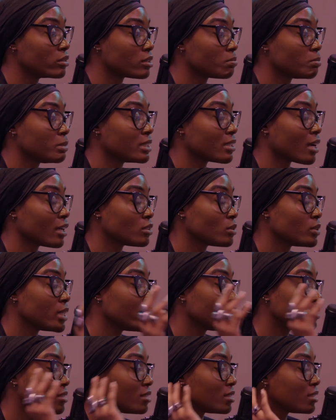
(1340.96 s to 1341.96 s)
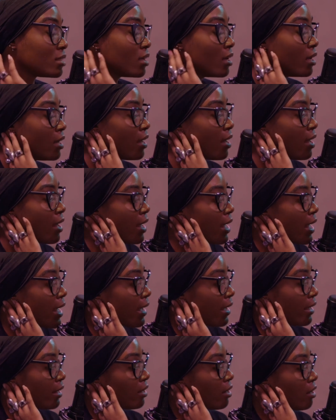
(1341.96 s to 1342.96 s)
be signed to an agency.
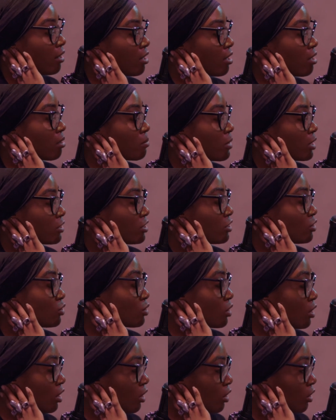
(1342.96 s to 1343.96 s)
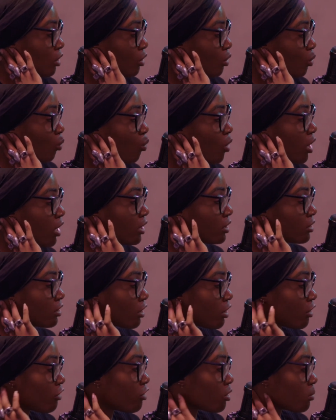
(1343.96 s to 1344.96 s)
And there's this one
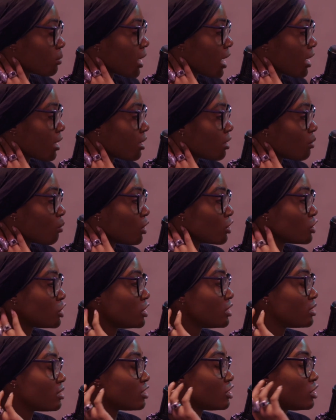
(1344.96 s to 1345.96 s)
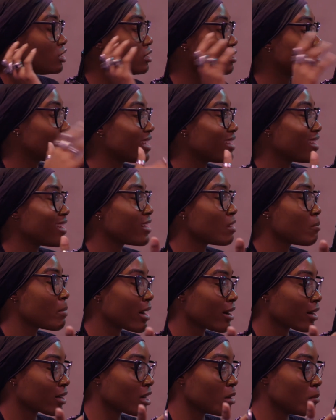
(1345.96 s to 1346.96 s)
girl from Ghana. Well, she's in
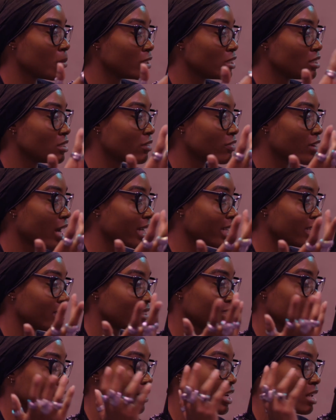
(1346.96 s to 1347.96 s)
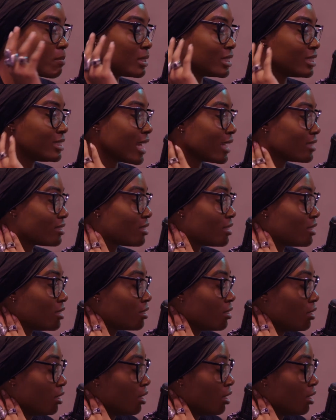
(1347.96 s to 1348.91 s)
America, but she's of Ghanaian descent. Her name is Destiny.